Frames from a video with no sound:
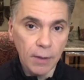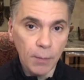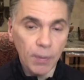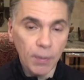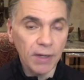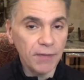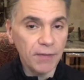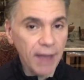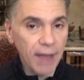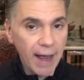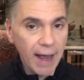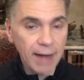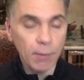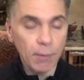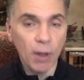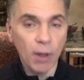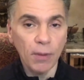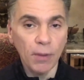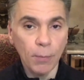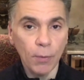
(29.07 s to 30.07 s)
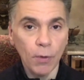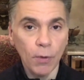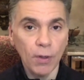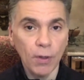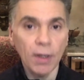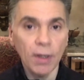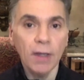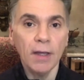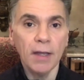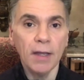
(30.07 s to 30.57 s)
But if you had him on the
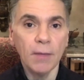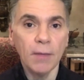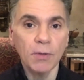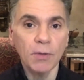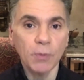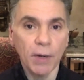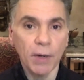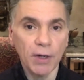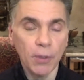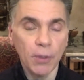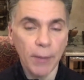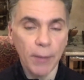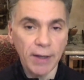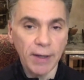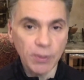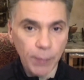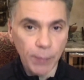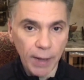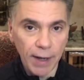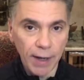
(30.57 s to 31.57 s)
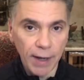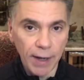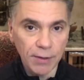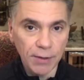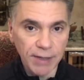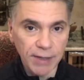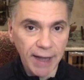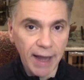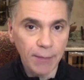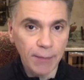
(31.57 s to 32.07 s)
board, he was one of your best
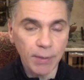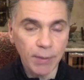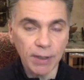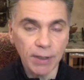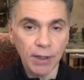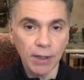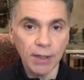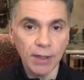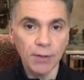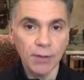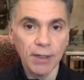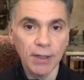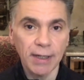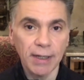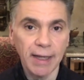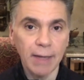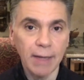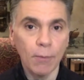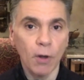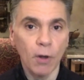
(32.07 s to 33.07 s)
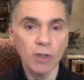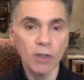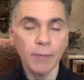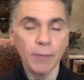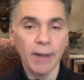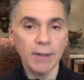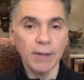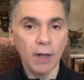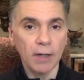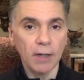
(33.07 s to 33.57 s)
players. And he had been cleared in late March
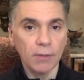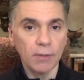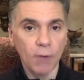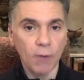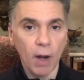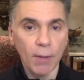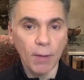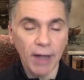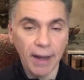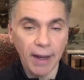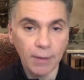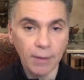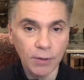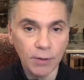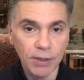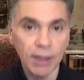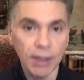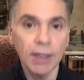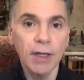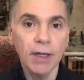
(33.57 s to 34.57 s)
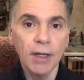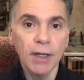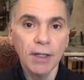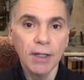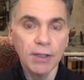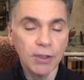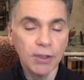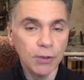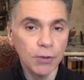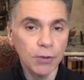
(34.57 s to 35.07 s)
by Dr. Robert Anderson
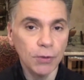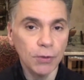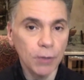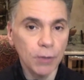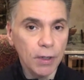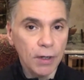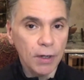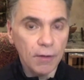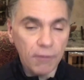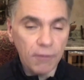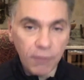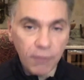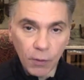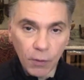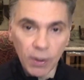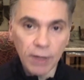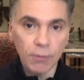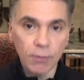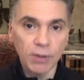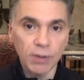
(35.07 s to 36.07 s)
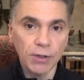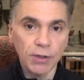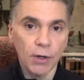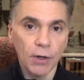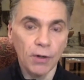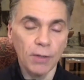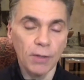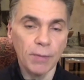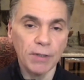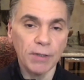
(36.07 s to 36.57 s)
to fully
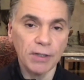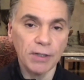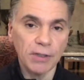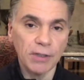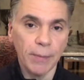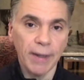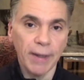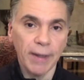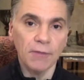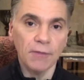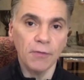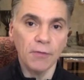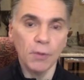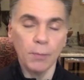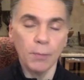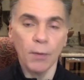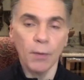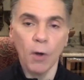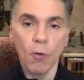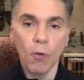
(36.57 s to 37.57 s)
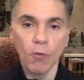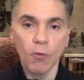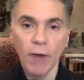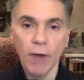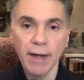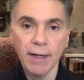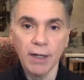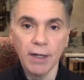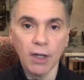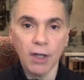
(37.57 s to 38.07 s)
return and participate in football,
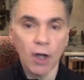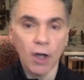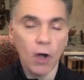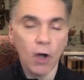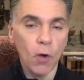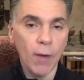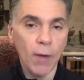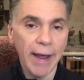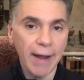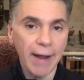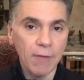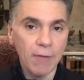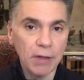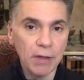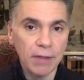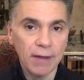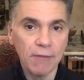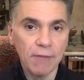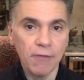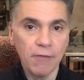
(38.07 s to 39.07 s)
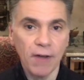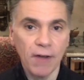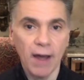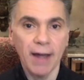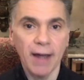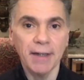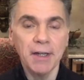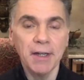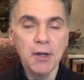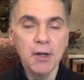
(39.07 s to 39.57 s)
ready to go, everything
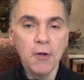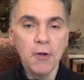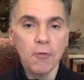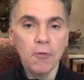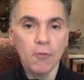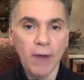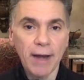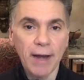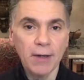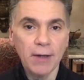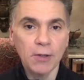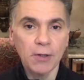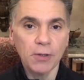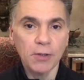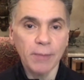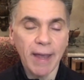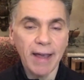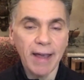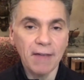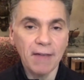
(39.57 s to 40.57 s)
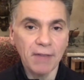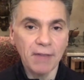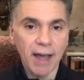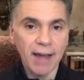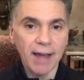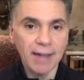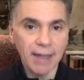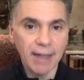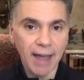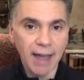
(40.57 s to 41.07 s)
fine. Raiders may have
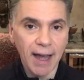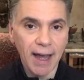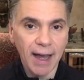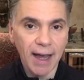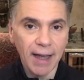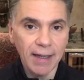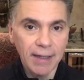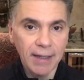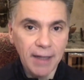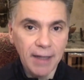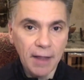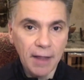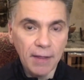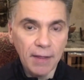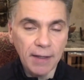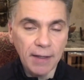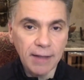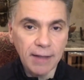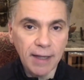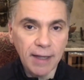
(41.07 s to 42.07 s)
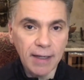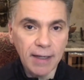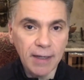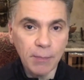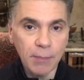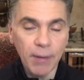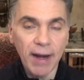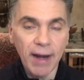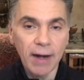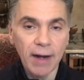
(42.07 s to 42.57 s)
gotten a guy that they
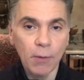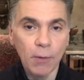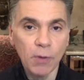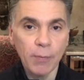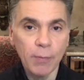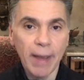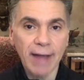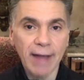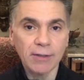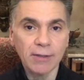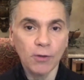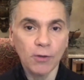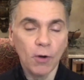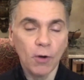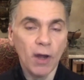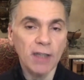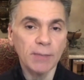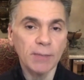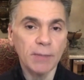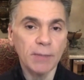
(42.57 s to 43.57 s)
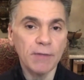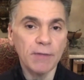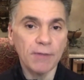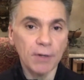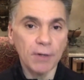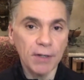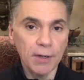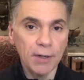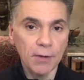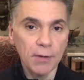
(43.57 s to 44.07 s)
can pair with Maxx Crosby
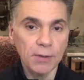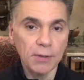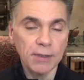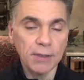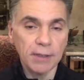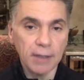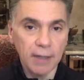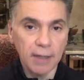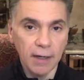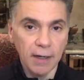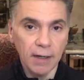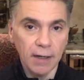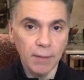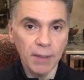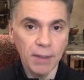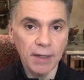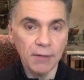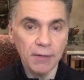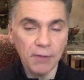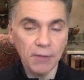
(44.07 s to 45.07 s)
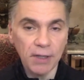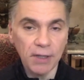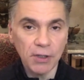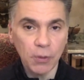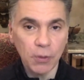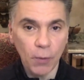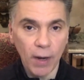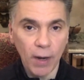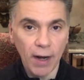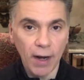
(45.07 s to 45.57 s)
for years to come in a
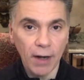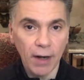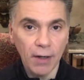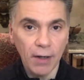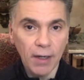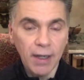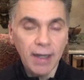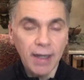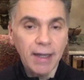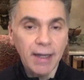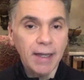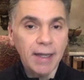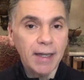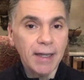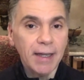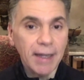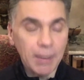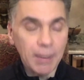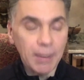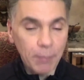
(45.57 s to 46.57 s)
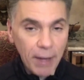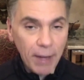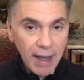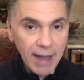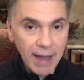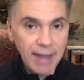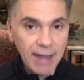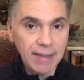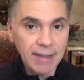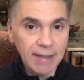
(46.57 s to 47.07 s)
division where it
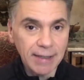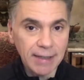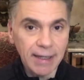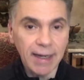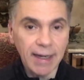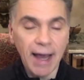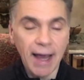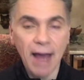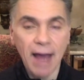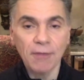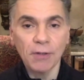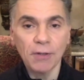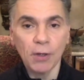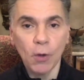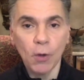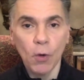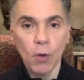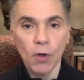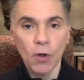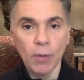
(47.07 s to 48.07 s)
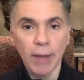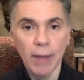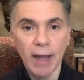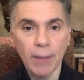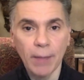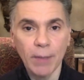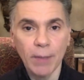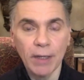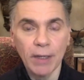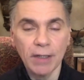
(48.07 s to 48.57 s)
pays to get after the
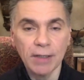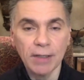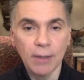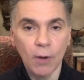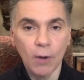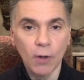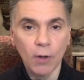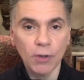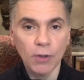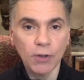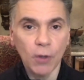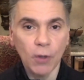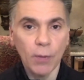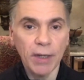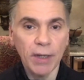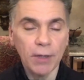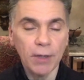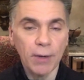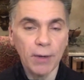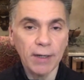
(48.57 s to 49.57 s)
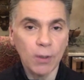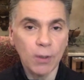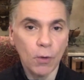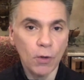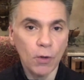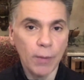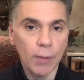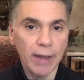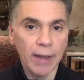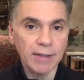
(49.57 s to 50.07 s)
quarterback because there are so many great
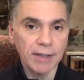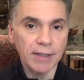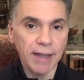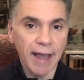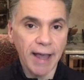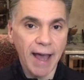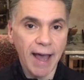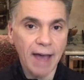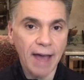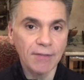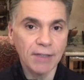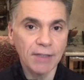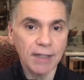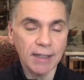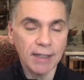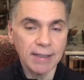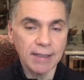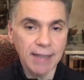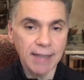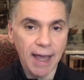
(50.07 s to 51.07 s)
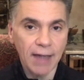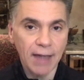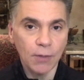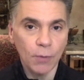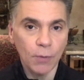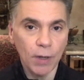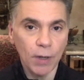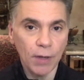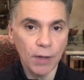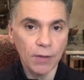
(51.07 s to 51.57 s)
quarterbacks that they have to contend
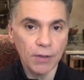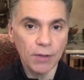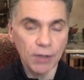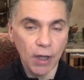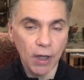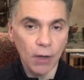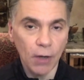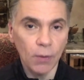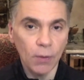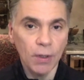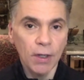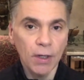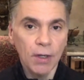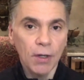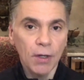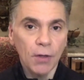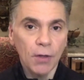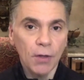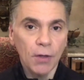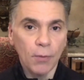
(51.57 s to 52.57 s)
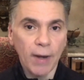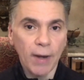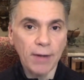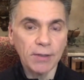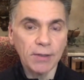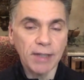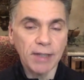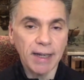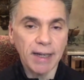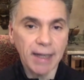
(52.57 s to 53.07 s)
with. So the
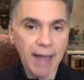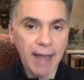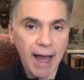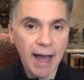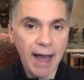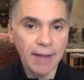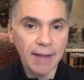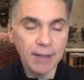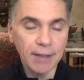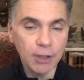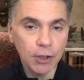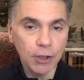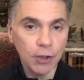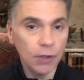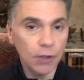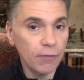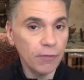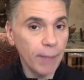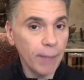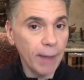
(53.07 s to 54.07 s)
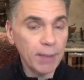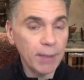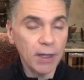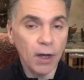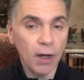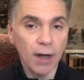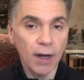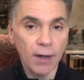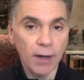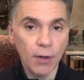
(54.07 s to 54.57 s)
Raiders get a guy that should have maybe
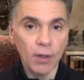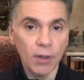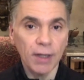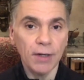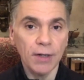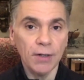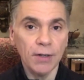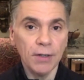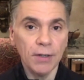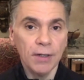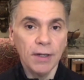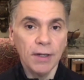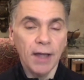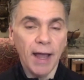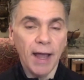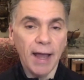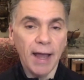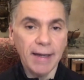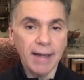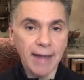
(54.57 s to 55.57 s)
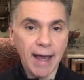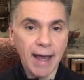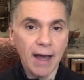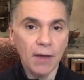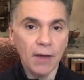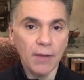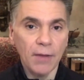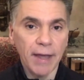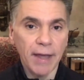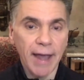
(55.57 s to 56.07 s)
gone earlier. And
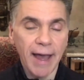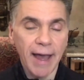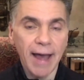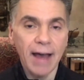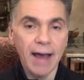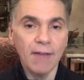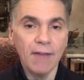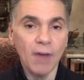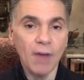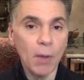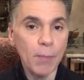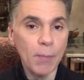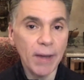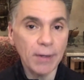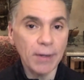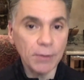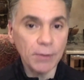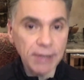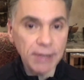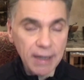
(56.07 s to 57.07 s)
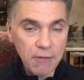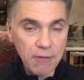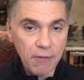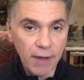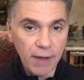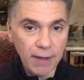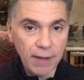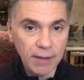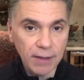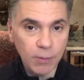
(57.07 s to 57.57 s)
now they have a better
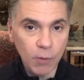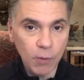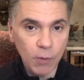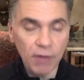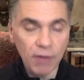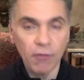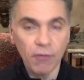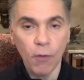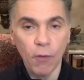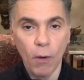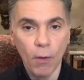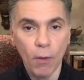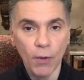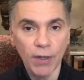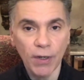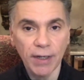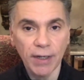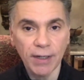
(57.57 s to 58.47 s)
defense moving forward into